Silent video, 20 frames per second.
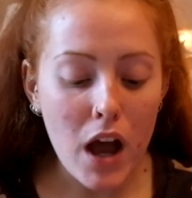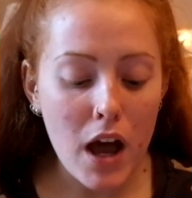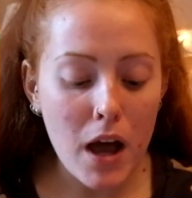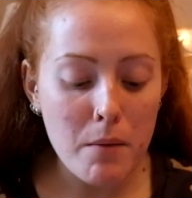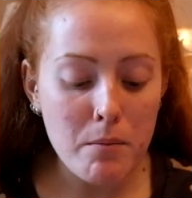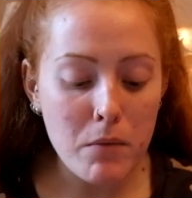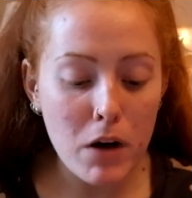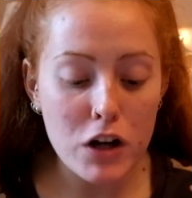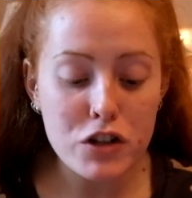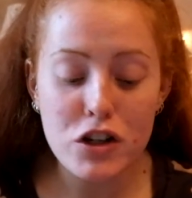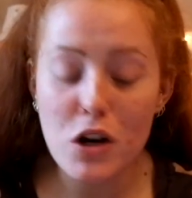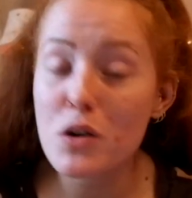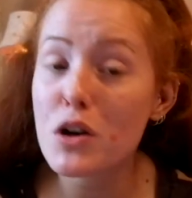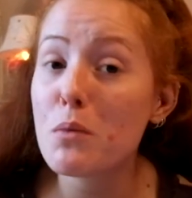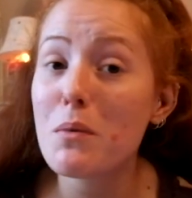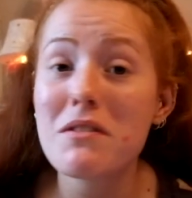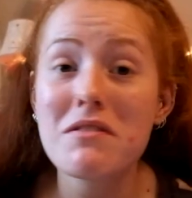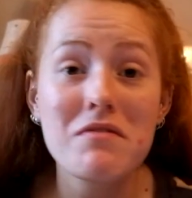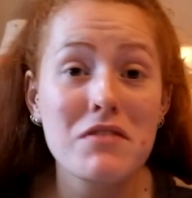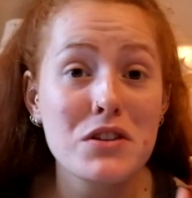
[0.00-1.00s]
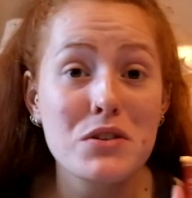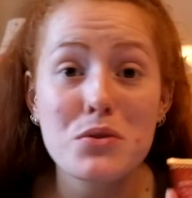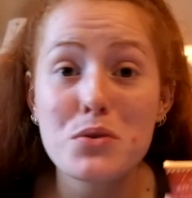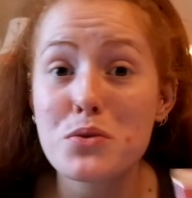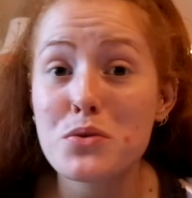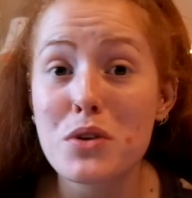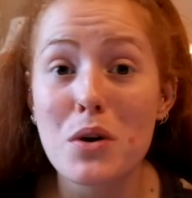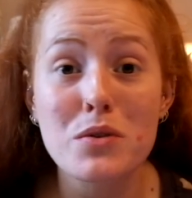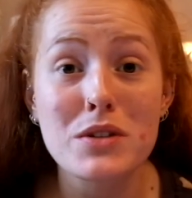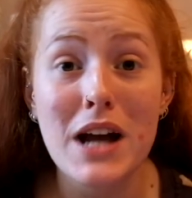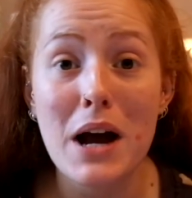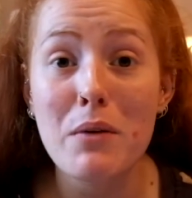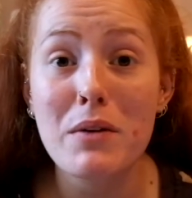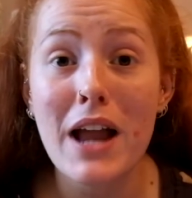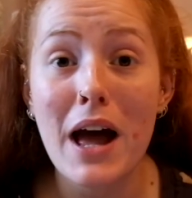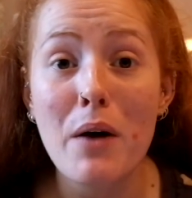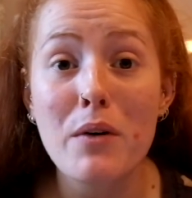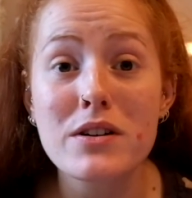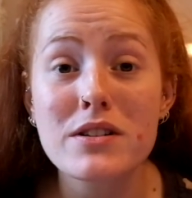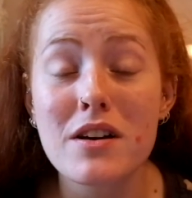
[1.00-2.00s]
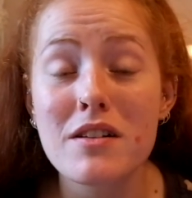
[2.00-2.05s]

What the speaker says: I don't know whether they're all sold out now,